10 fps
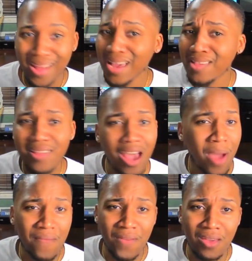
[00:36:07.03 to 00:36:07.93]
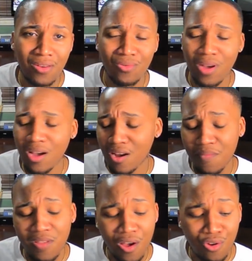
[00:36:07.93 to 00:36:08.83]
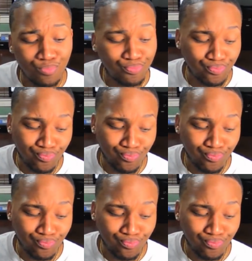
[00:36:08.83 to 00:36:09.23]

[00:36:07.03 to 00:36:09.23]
That's just how I feel. Um, so